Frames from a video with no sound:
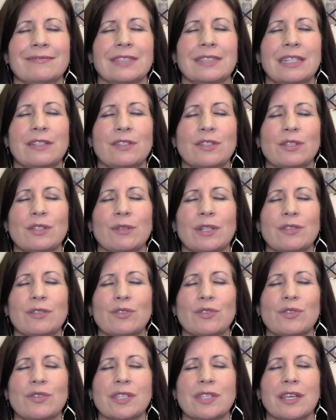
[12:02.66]
And so
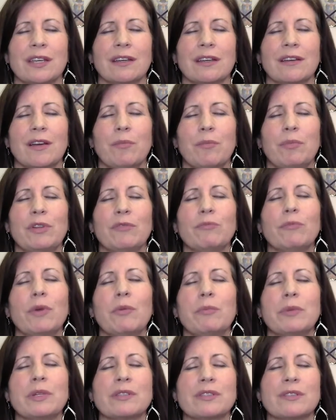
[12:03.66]
let's just take a couple of
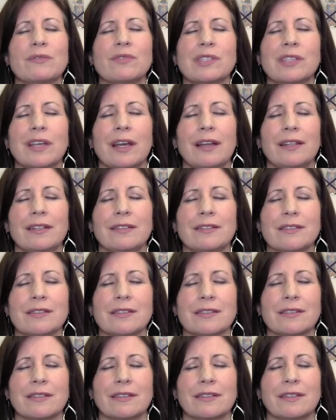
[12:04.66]
moments of
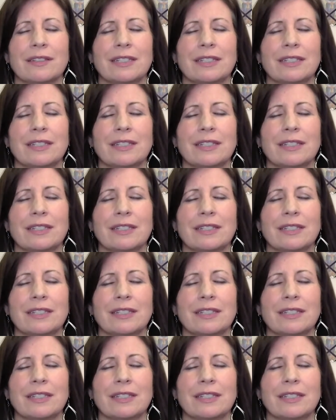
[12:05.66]
silence